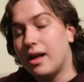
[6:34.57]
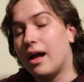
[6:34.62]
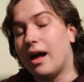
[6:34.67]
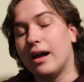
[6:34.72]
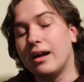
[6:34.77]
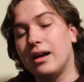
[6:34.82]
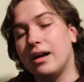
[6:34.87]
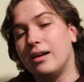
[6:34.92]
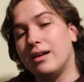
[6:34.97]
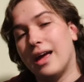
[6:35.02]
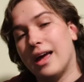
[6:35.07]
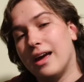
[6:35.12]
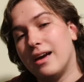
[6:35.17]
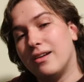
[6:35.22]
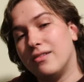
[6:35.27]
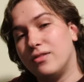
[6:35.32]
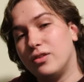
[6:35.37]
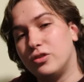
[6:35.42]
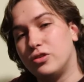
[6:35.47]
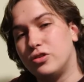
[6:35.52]
I got hang
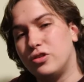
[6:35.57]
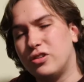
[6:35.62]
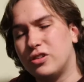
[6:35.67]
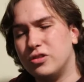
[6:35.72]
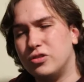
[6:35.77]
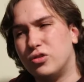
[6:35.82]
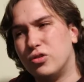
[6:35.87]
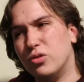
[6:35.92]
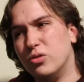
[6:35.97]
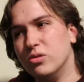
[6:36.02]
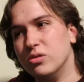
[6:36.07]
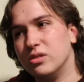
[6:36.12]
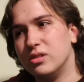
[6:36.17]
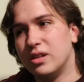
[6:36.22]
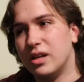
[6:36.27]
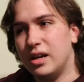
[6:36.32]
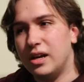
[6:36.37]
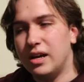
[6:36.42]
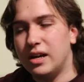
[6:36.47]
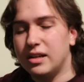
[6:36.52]
of the
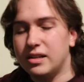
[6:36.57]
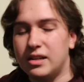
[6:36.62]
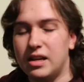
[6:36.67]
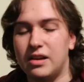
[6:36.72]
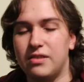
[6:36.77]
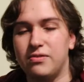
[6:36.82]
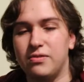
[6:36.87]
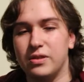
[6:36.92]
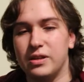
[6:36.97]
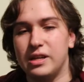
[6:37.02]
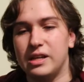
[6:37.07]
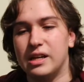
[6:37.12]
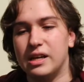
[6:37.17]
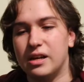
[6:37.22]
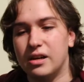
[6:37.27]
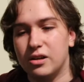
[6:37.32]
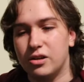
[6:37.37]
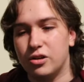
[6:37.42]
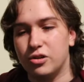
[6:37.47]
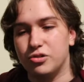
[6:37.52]
controls. Definitely
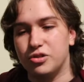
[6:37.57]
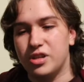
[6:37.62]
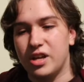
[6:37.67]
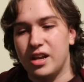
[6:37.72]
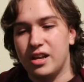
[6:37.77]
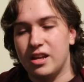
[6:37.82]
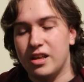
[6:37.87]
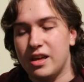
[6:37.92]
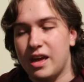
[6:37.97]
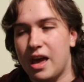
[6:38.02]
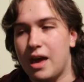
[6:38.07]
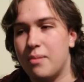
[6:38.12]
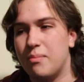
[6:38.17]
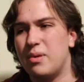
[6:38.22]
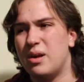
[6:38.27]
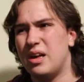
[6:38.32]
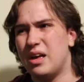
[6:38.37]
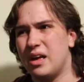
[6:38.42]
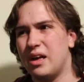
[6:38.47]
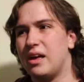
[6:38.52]
close to the end of the
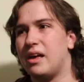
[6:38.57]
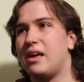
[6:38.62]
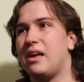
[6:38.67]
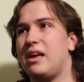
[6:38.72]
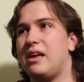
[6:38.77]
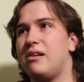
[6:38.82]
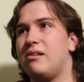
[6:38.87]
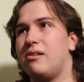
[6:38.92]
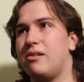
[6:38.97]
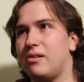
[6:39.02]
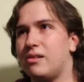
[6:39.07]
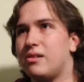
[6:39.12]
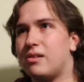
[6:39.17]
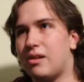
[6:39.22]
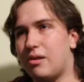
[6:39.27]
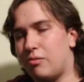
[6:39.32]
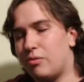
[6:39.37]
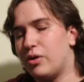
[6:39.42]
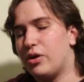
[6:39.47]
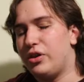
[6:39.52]
game. It
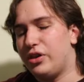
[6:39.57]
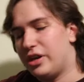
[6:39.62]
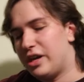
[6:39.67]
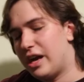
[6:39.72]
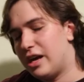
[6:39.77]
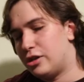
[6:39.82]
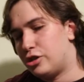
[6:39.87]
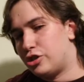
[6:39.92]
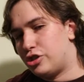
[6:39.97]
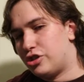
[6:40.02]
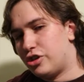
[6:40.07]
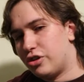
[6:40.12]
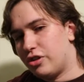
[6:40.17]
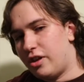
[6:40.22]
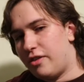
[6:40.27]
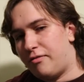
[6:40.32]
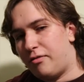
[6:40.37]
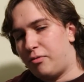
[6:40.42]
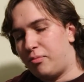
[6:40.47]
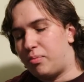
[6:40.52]
really gauges your
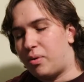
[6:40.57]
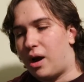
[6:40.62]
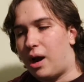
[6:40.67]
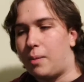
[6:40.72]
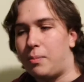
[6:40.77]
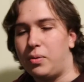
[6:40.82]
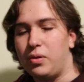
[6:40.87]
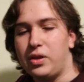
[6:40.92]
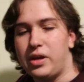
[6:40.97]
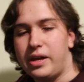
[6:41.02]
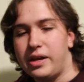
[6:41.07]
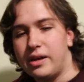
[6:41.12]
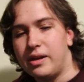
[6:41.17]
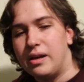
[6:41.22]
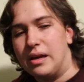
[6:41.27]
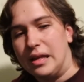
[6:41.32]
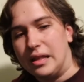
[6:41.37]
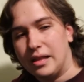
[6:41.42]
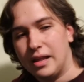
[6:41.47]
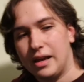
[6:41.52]
level properly.
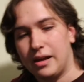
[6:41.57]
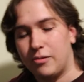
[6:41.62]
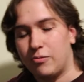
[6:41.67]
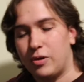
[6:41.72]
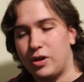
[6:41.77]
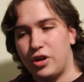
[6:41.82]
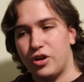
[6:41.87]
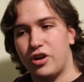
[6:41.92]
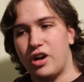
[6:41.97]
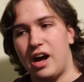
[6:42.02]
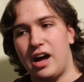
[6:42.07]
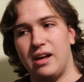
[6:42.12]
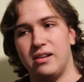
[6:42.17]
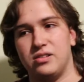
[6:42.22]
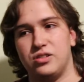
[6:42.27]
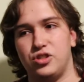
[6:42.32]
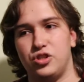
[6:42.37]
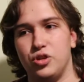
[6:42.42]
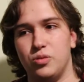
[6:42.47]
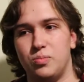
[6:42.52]
Like when you're
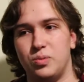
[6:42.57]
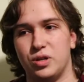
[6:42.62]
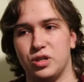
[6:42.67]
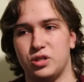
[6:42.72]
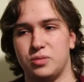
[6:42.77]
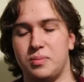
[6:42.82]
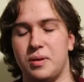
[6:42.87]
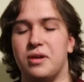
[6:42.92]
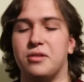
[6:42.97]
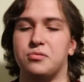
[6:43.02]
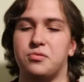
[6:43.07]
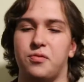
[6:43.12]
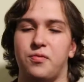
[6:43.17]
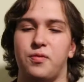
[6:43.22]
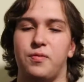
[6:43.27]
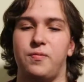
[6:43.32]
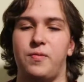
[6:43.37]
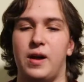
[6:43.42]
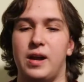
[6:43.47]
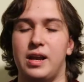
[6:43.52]
not super experienced with
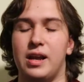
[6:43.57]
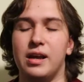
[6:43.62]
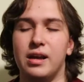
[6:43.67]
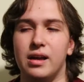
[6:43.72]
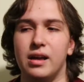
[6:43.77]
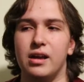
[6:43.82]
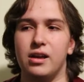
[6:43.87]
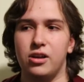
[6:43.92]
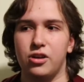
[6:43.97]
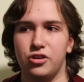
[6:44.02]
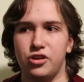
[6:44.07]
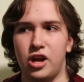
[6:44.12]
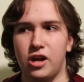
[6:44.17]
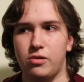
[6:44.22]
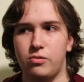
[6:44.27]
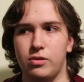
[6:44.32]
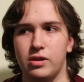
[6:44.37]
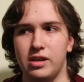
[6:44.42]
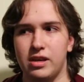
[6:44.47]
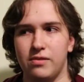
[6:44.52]
fighting, you're
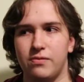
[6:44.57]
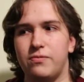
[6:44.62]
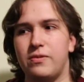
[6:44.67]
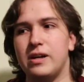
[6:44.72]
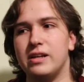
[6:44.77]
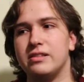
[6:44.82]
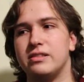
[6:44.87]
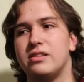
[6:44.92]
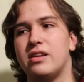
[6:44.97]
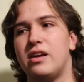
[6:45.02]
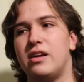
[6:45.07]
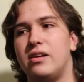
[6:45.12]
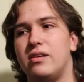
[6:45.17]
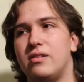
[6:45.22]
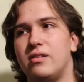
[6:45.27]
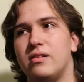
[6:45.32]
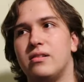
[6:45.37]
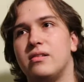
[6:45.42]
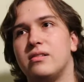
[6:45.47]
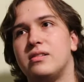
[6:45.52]
not going to get fights that
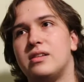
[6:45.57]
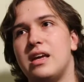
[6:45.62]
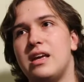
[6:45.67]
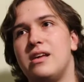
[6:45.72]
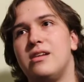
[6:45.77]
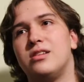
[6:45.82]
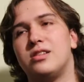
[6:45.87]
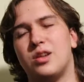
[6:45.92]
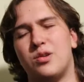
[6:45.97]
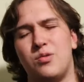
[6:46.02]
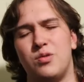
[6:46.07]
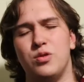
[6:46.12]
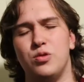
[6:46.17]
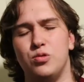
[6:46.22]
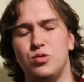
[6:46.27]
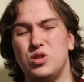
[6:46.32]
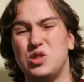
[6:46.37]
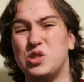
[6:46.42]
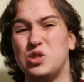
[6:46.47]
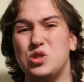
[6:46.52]
take someone
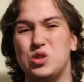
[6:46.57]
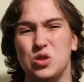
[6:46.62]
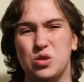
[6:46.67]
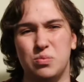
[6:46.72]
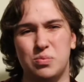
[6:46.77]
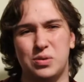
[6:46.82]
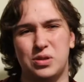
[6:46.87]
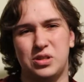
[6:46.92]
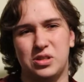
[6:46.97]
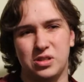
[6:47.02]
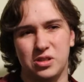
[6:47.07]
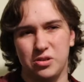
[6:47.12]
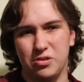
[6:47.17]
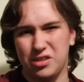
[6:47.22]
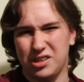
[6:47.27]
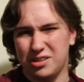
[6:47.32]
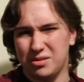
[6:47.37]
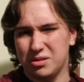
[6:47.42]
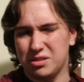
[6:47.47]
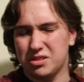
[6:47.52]
who's super, you
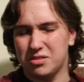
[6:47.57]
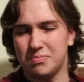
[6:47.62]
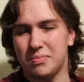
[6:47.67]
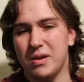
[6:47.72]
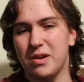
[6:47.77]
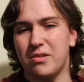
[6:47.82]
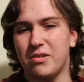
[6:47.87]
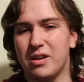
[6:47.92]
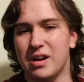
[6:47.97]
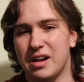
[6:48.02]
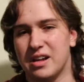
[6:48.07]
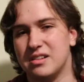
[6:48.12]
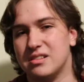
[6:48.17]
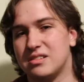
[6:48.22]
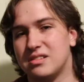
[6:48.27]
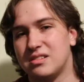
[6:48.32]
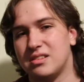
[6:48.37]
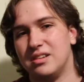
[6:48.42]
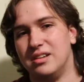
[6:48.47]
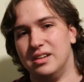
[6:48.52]
know,
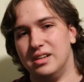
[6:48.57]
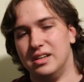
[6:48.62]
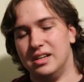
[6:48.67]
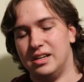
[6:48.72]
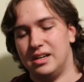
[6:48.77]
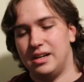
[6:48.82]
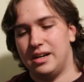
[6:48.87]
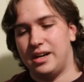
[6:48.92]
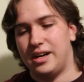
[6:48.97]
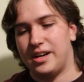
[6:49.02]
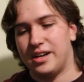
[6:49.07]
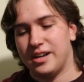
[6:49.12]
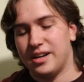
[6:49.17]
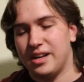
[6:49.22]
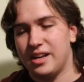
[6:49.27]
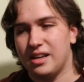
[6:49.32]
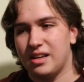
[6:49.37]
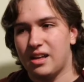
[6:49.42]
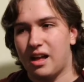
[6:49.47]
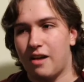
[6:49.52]
experienced. I
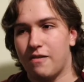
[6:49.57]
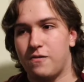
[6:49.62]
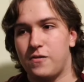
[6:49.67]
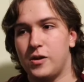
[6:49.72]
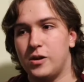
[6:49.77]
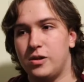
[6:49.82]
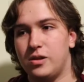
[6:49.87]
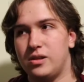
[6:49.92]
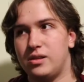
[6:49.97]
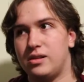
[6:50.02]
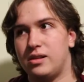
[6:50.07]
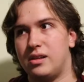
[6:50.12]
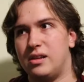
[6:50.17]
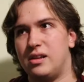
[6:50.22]
feel